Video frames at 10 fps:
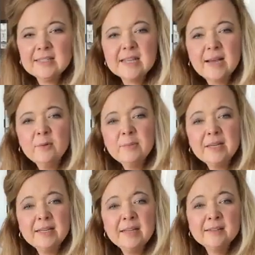Yes, I
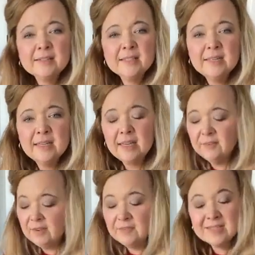will be
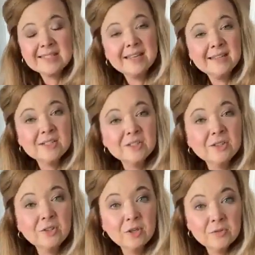announcing if I've decided
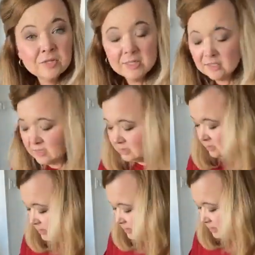to close it